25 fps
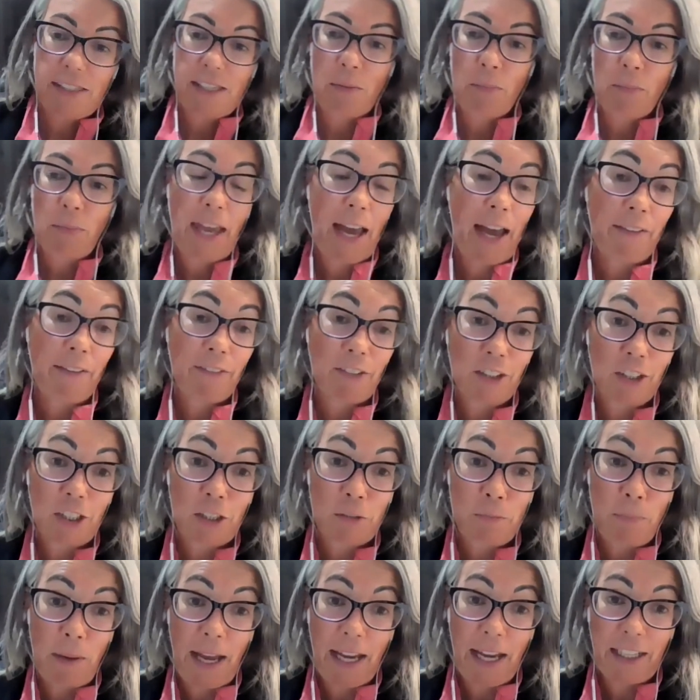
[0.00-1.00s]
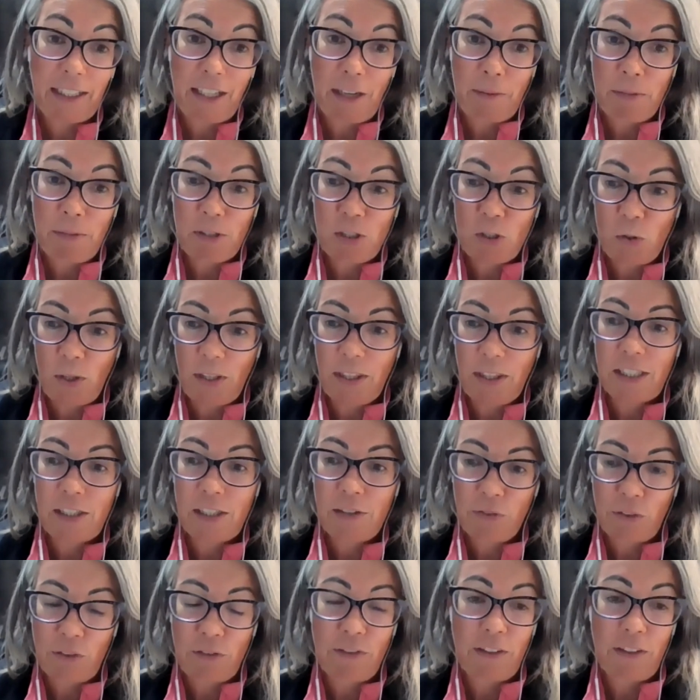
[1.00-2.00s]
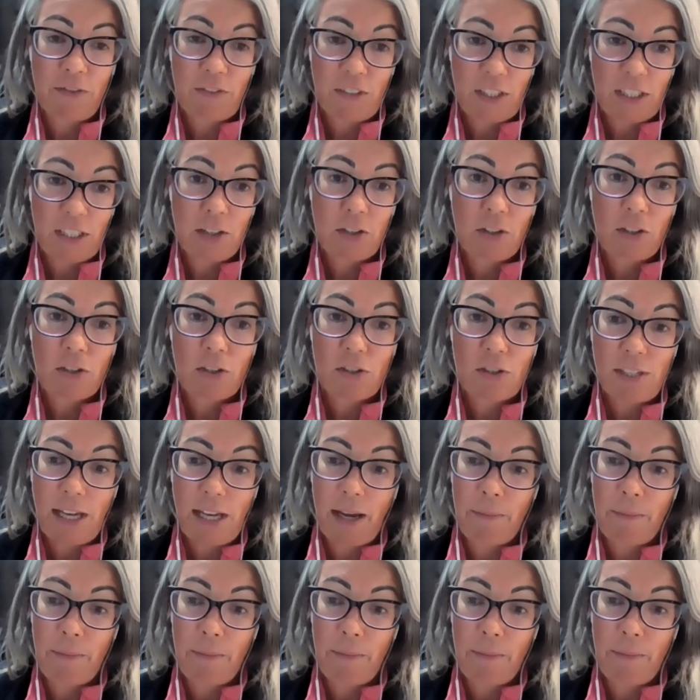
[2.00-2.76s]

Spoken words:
and we haven't looked back. And I've been doing this for 15 years,